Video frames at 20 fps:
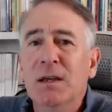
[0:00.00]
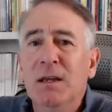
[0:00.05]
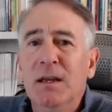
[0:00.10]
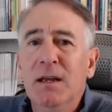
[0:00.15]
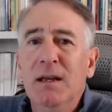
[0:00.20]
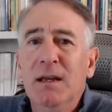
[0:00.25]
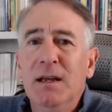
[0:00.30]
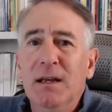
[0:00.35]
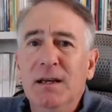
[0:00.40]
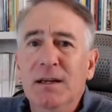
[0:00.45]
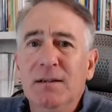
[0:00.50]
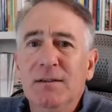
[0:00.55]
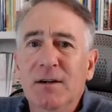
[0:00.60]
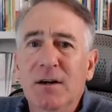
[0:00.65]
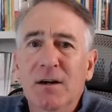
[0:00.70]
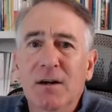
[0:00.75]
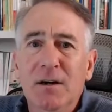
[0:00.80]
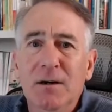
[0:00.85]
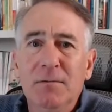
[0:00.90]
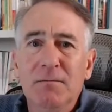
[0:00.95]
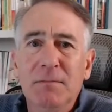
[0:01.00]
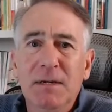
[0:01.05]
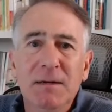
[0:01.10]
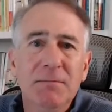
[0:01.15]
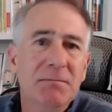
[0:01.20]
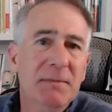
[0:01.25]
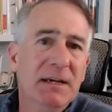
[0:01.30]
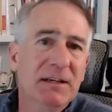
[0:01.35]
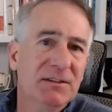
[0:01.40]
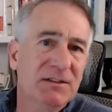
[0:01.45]
And
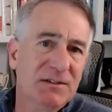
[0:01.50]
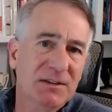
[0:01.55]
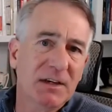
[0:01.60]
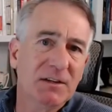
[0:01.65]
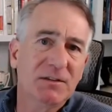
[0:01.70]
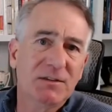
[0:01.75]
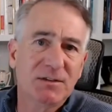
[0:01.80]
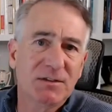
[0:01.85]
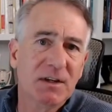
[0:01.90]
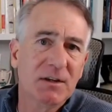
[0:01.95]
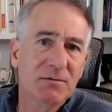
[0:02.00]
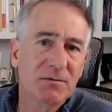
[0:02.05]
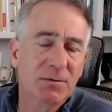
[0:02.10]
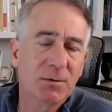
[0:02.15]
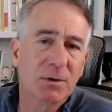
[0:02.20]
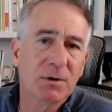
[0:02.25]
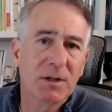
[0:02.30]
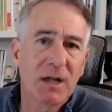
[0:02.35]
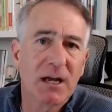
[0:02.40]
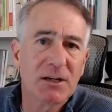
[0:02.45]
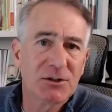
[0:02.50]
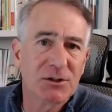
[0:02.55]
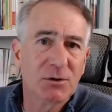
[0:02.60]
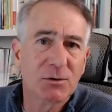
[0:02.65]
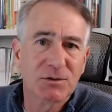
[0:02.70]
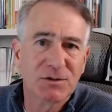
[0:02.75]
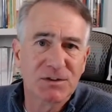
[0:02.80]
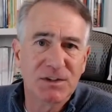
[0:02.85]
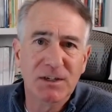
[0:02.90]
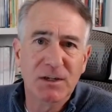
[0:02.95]
it makes sense then for a
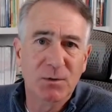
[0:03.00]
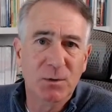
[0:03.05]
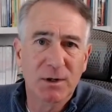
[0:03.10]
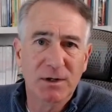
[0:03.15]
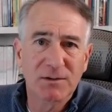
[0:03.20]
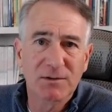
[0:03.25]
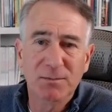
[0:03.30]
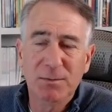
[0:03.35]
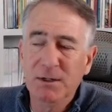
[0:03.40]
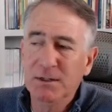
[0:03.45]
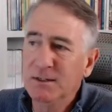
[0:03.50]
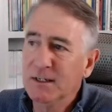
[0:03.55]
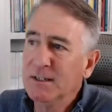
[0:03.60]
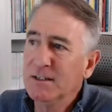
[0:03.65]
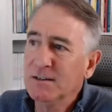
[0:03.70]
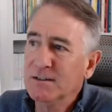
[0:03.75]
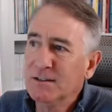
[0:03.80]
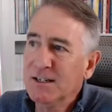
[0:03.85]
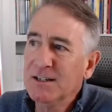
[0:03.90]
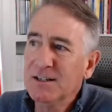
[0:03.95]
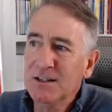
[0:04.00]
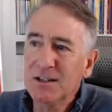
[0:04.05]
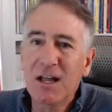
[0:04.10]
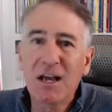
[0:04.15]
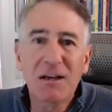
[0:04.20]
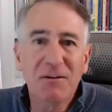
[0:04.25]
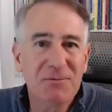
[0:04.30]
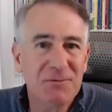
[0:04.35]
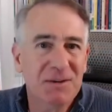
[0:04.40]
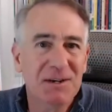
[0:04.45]
logical sequence. But in
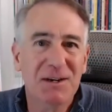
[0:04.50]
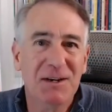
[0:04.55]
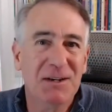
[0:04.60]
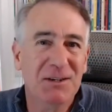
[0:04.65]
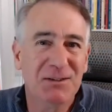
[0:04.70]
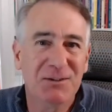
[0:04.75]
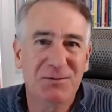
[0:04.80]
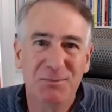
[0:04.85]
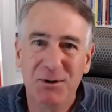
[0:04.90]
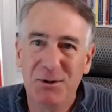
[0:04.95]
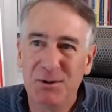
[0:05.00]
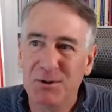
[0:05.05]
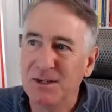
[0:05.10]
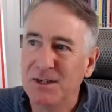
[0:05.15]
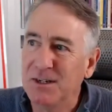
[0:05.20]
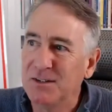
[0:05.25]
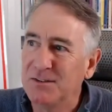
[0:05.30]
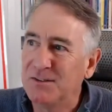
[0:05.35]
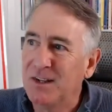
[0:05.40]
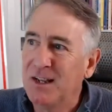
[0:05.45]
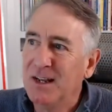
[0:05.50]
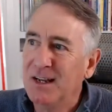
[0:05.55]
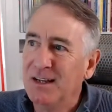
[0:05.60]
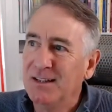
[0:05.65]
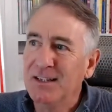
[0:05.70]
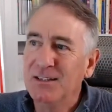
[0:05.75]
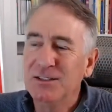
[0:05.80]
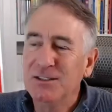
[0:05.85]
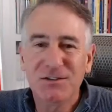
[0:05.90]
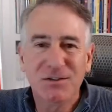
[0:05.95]
life and in experience,
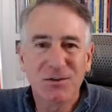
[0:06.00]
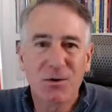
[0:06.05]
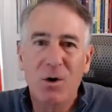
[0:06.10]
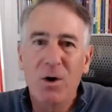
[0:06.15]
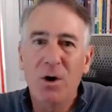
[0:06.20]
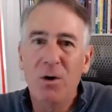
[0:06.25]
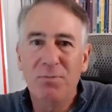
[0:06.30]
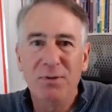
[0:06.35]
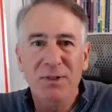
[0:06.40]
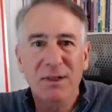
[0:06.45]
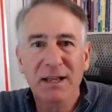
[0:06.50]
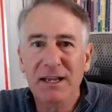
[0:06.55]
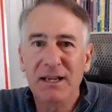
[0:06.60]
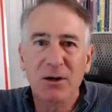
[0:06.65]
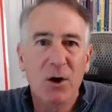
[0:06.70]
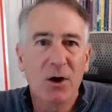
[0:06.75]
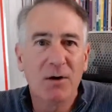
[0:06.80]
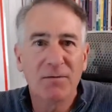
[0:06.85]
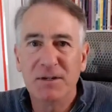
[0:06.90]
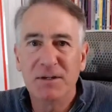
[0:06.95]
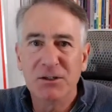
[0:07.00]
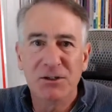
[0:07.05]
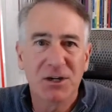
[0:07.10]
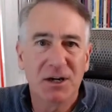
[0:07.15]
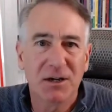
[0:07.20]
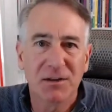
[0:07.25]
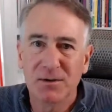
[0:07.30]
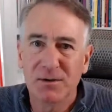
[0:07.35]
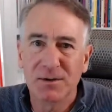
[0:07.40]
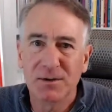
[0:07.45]
they just are all playing off each
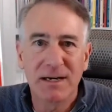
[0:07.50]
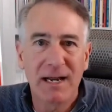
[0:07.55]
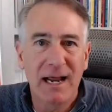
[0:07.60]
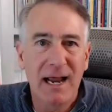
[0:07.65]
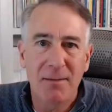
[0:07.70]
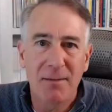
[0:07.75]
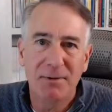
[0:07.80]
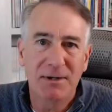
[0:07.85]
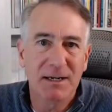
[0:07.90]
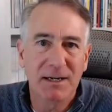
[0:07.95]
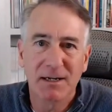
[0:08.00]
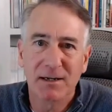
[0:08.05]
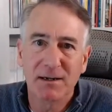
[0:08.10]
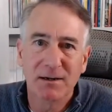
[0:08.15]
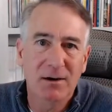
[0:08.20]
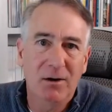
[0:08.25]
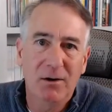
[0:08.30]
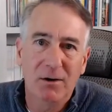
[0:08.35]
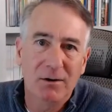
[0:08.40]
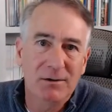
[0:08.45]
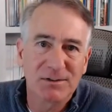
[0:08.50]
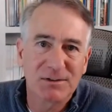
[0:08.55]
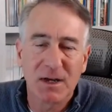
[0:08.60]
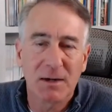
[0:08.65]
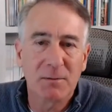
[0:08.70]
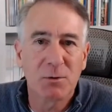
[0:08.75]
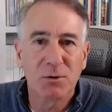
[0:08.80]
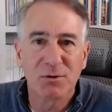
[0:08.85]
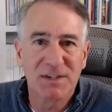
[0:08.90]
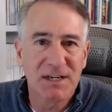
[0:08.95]
other and happening all
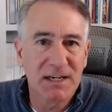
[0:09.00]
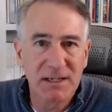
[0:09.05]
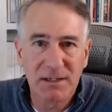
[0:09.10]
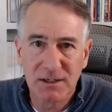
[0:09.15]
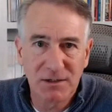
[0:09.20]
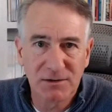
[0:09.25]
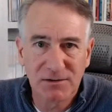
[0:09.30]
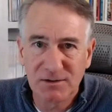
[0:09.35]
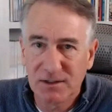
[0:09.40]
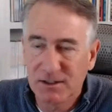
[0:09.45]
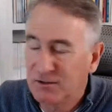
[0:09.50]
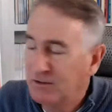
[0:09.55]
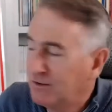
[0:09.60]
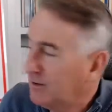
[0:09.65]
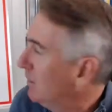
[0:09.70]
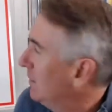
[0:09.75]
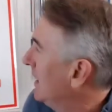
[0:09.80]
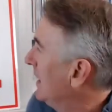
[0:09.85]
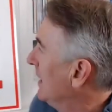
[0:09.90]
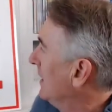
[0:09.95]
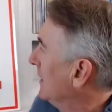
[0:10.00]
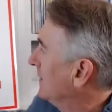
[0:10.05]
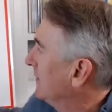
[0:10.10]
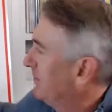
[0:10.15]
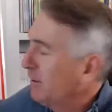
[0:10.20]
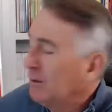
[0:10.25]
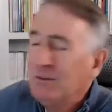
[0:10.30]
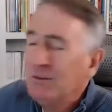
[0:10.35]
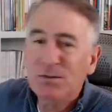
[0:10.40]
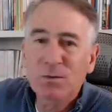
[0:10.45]
simultaneously. So the
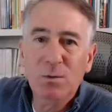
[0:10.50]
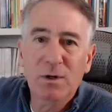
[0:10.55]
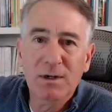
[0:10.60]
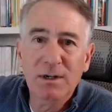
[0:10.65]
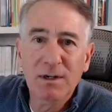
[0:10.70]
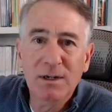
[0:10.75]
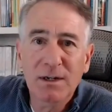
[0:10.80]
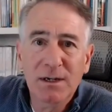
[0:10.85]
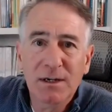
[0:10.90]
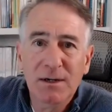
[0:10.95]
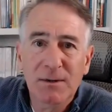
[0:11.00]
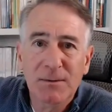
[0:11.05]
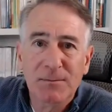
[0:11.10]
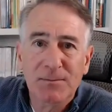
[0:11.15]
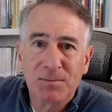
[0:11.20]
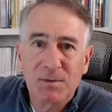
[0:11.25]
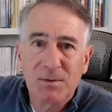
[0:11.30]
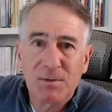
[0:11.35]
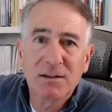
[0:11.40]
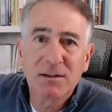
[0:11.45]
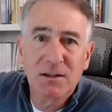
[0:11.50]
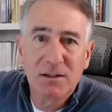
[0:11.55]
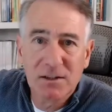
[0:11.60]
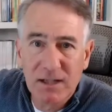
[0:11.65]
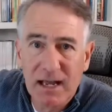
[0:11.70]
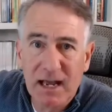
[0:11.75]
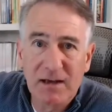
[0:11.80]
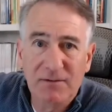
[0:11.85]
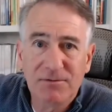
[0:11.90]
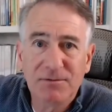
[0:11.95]
first one on the
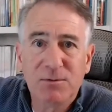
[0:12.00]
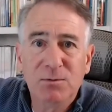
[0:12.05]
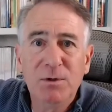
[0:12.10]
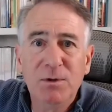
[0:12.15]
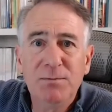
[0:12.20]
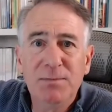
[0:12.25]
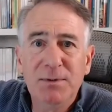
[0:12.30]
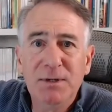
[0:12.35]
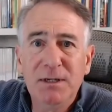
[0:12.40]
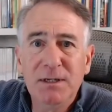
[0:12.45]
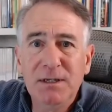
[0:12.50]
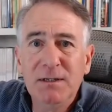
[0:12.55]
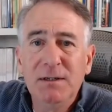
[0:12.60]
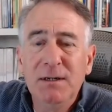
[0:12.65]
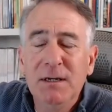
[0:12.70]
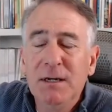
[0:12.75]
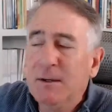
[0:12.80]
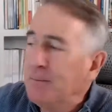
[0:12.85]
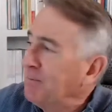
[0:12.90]
left would be